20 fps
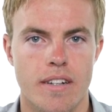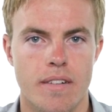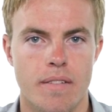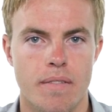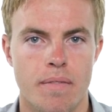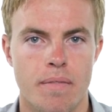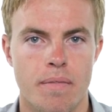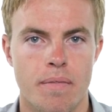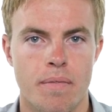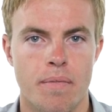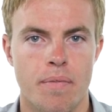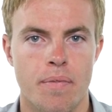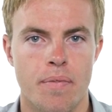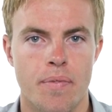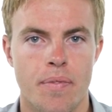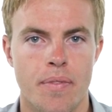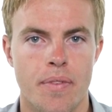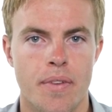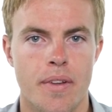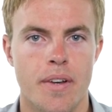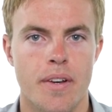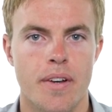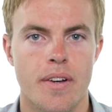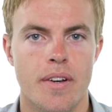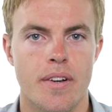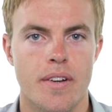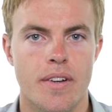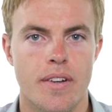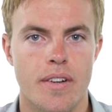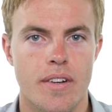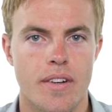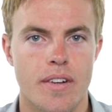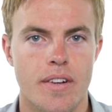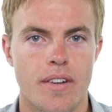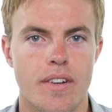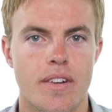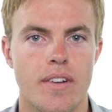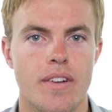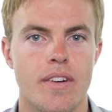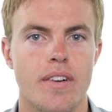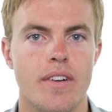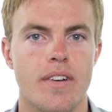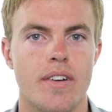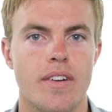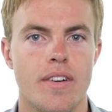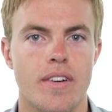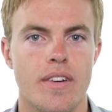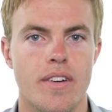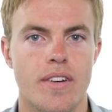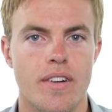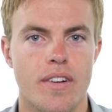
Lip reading: (no one is talking)